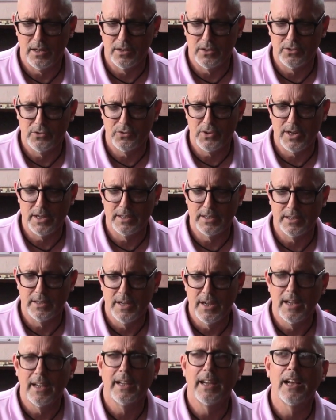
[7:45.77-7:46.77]
trying to
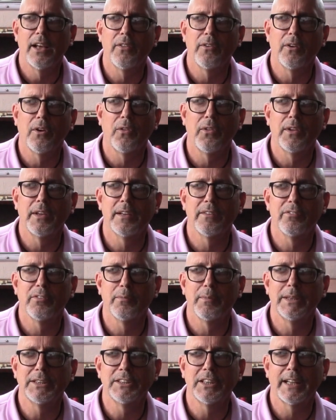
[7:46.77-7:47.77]
gather all the
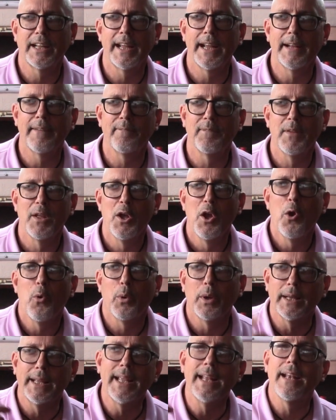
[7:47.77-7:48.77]
information I can.
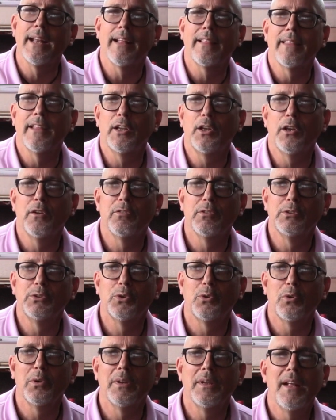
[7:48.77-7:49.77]
Well, again, I thank you for
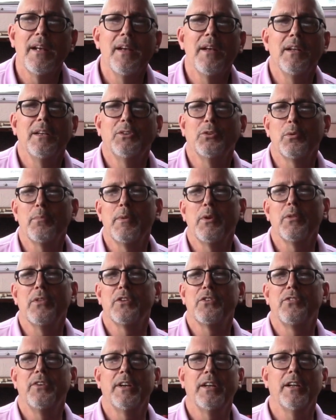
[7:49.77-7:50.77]
joining me on
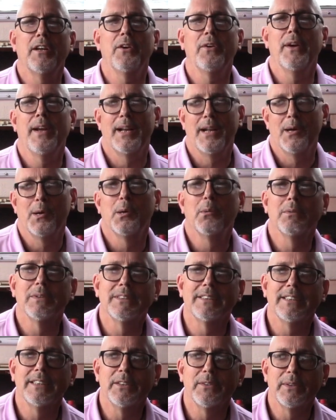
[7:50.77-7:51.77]
this video, and I hope to
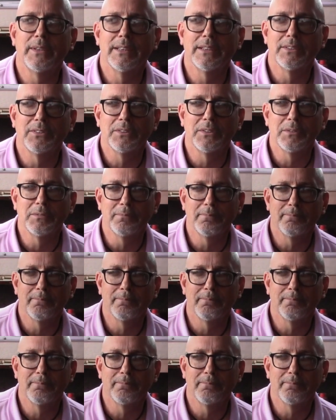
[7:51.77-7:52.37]
see you again soon.